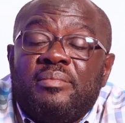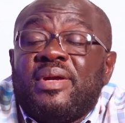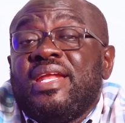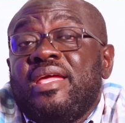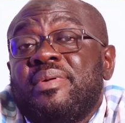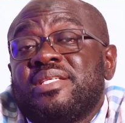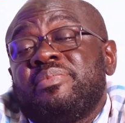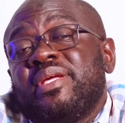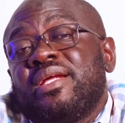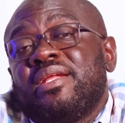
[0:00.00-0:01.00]
My name has
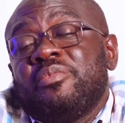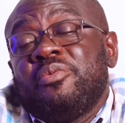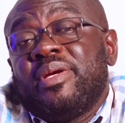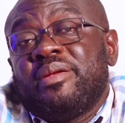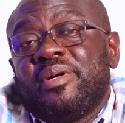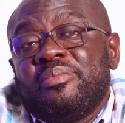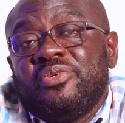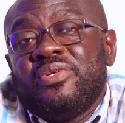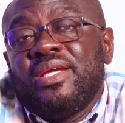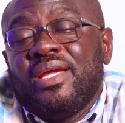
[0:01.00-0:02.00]
been Adamu Ben
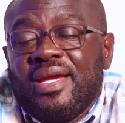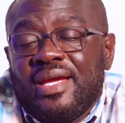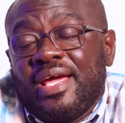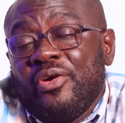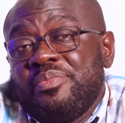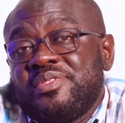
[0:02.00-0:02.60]
Mahmoud, and I hope